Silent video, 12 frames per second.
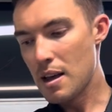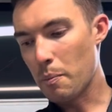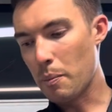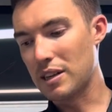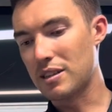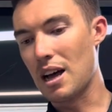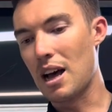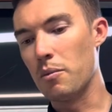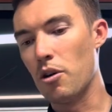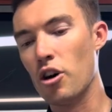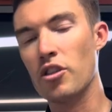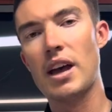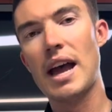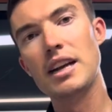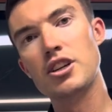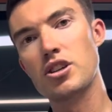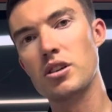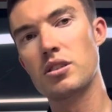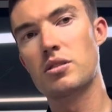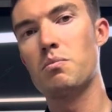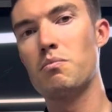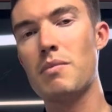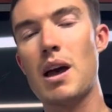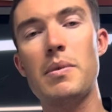But on the edges,
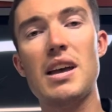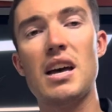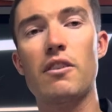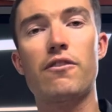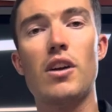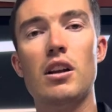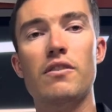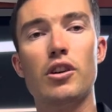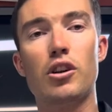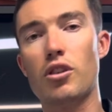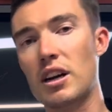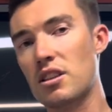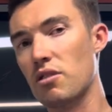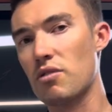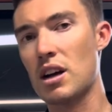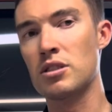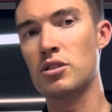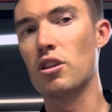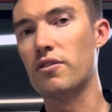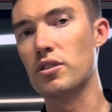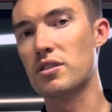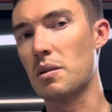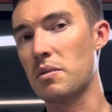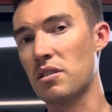maybe out the front of a creek that runs off or
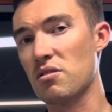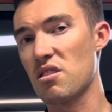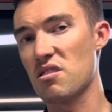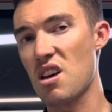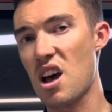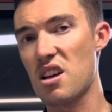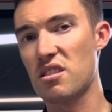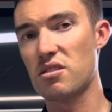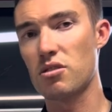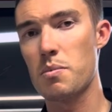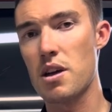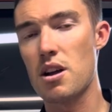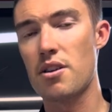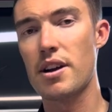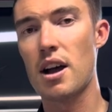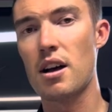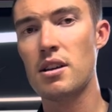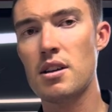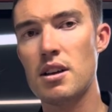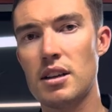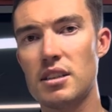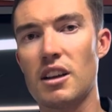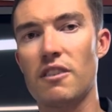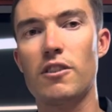something like that type of area,
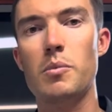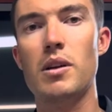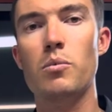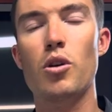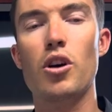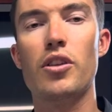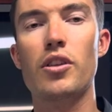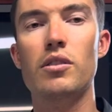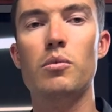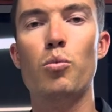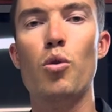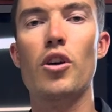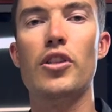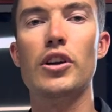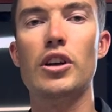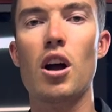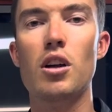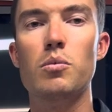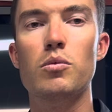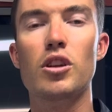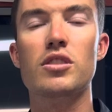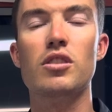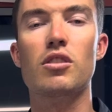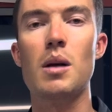definitely been worth a go.
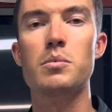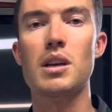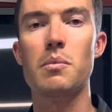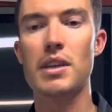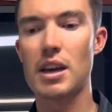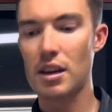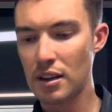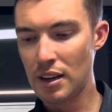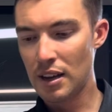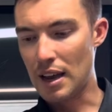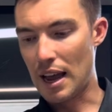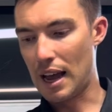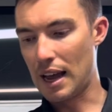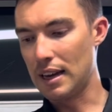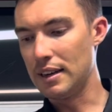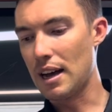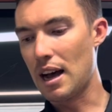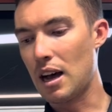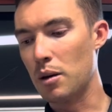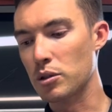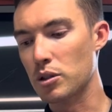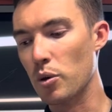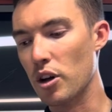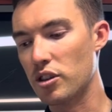Lots of crabs up there, and
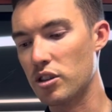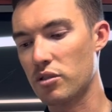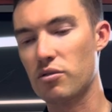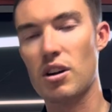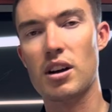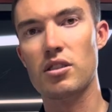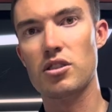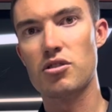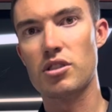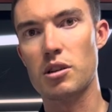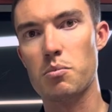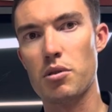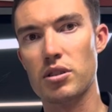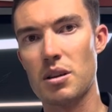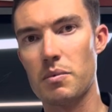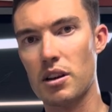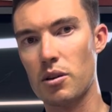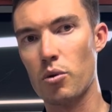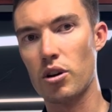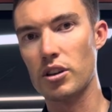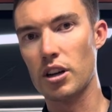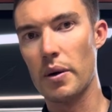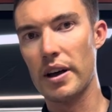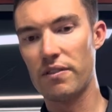it's worth just running a string of pots up there while you
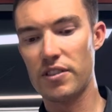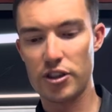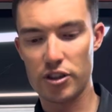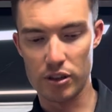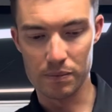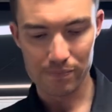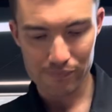go out fishing.